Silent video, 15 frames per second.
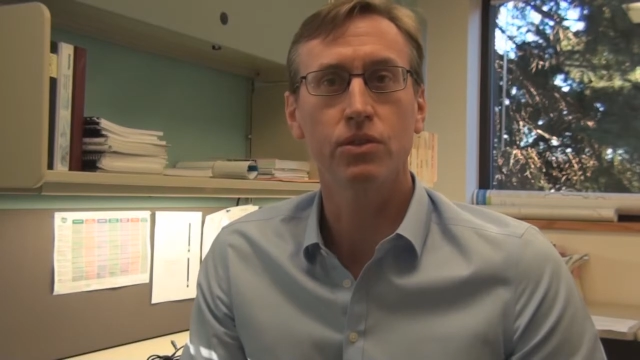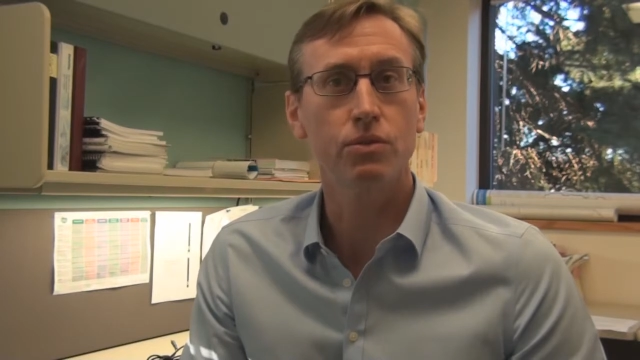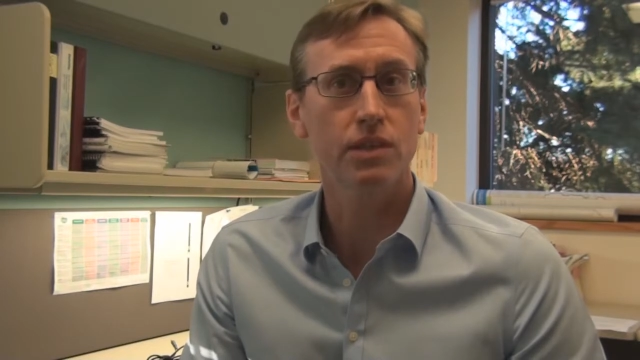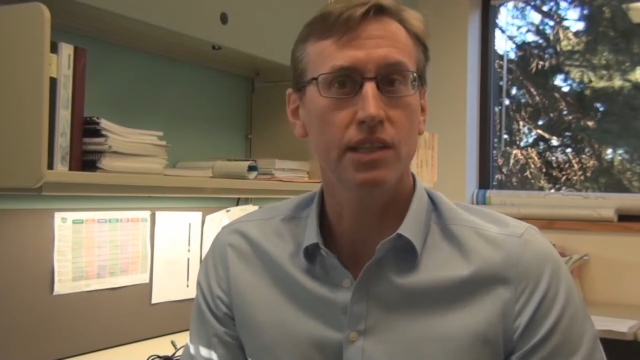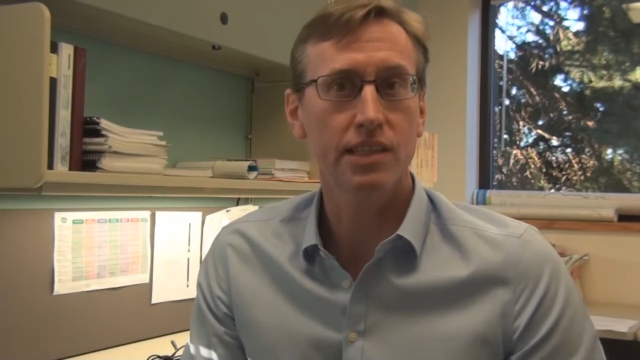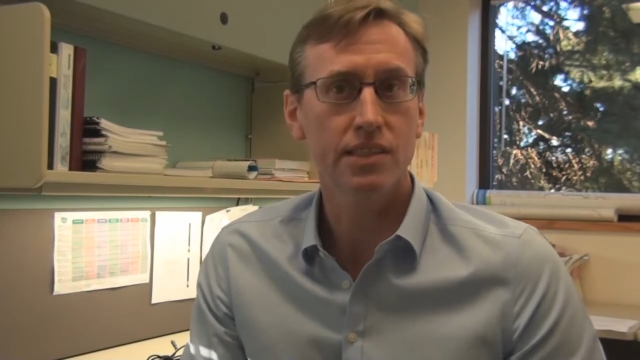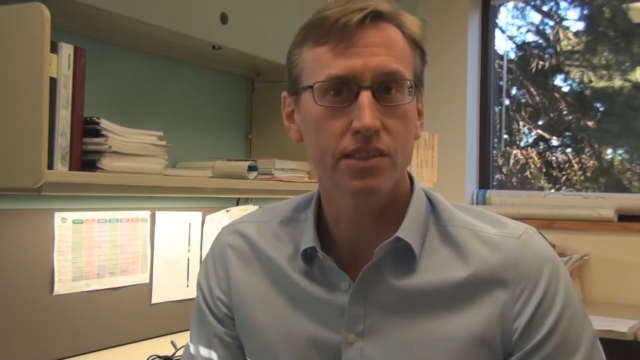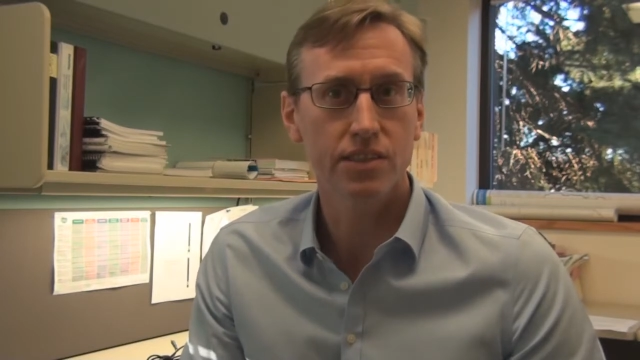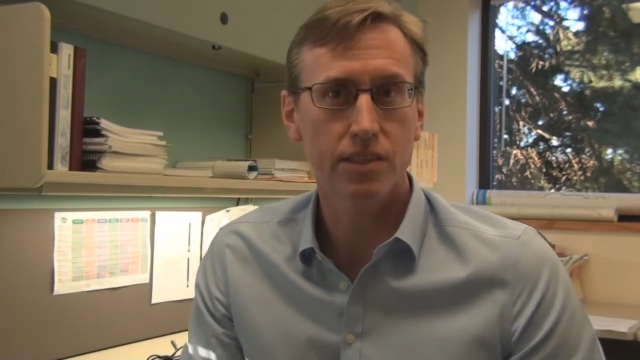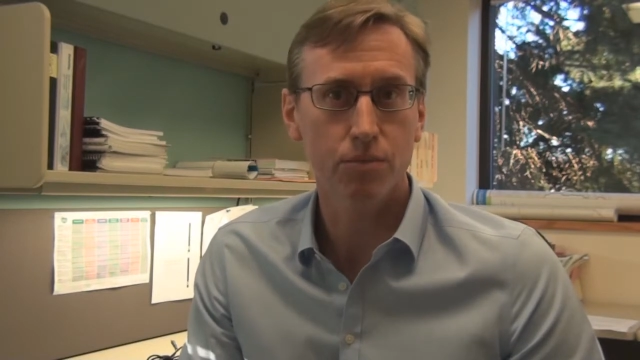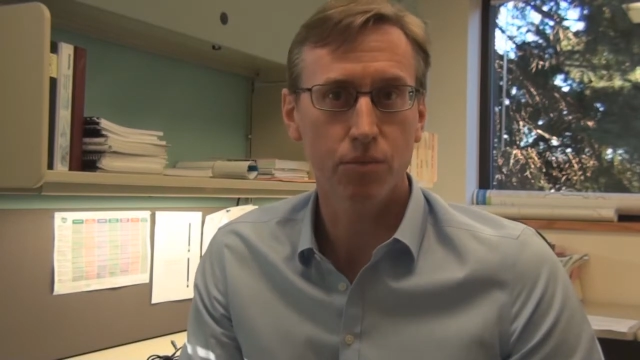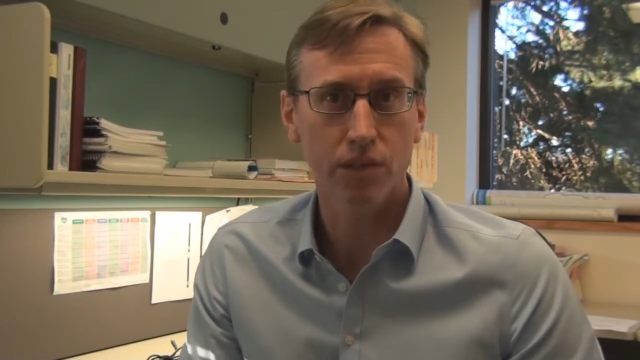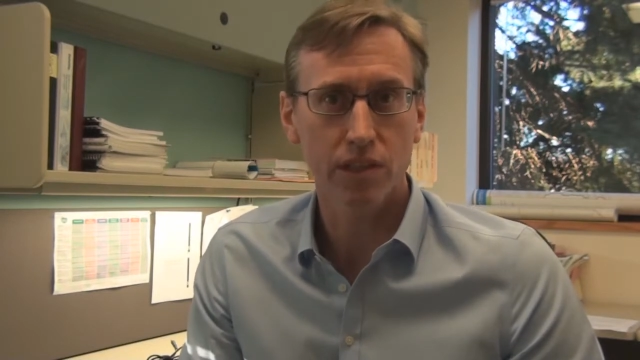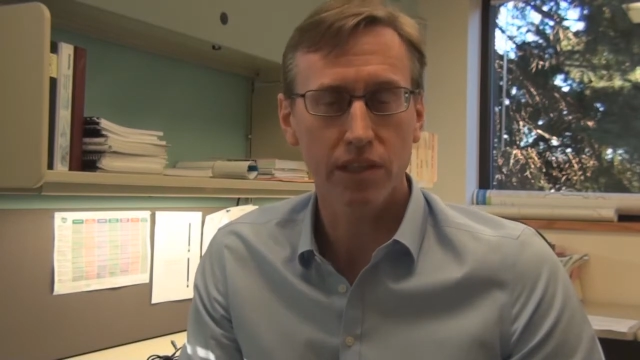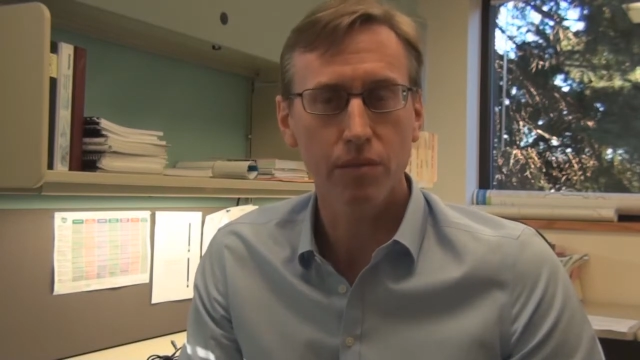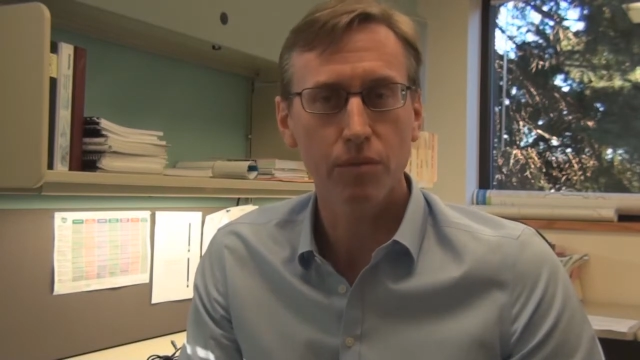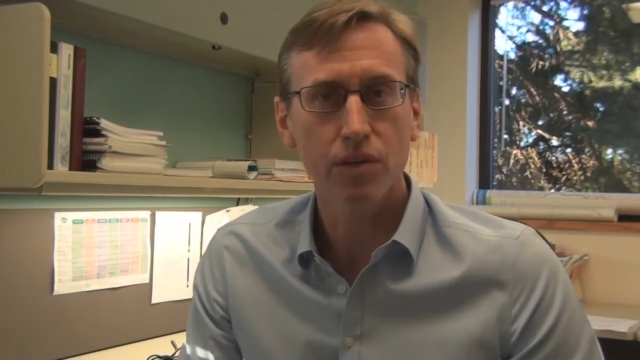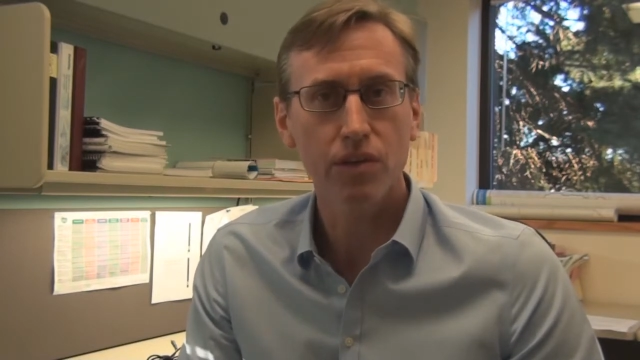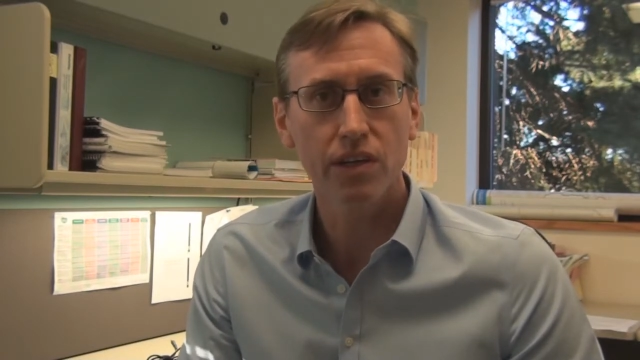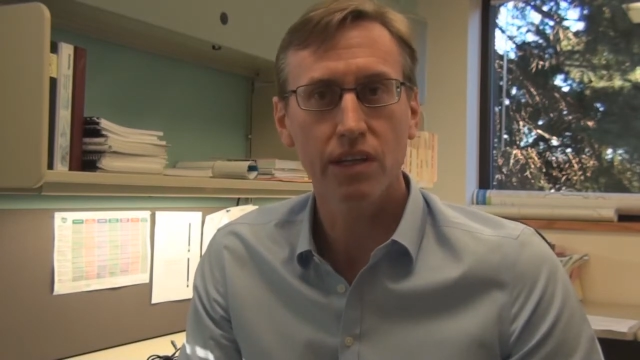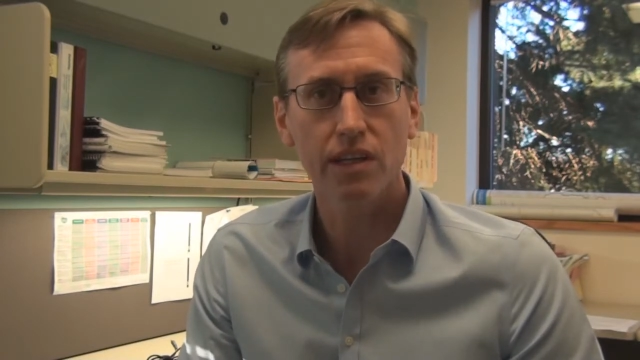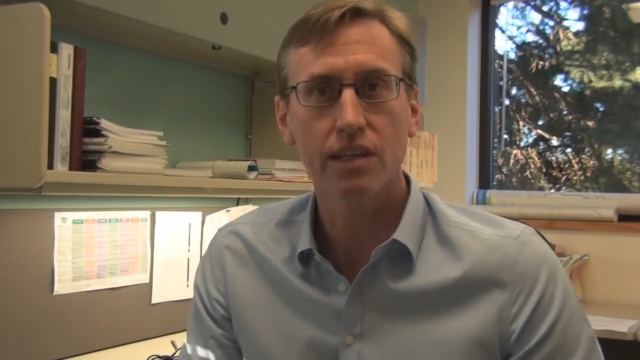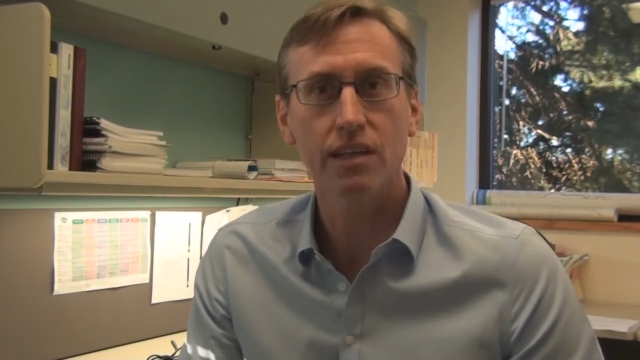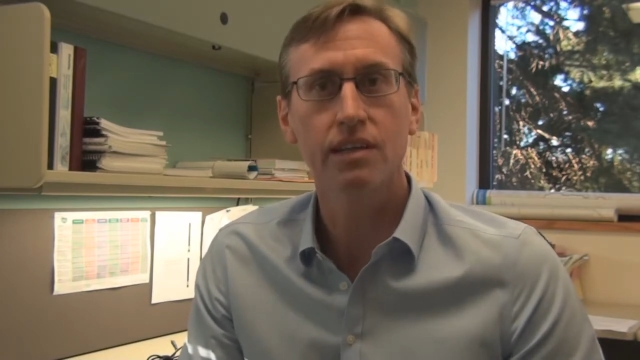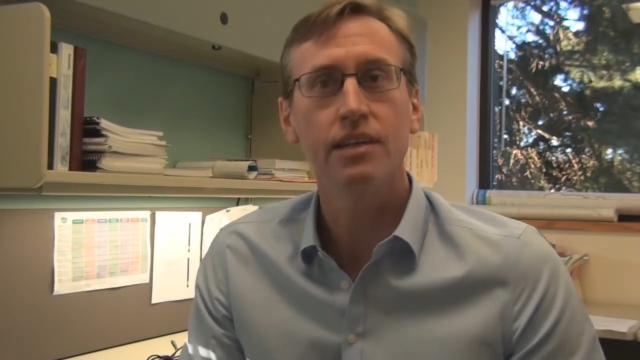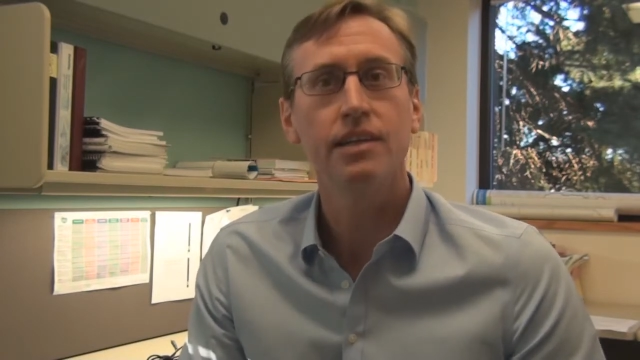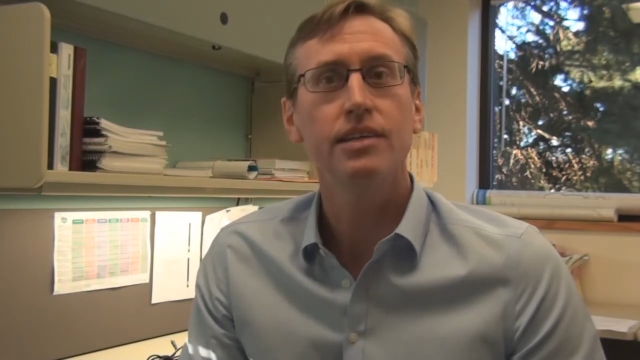the relationship with the community,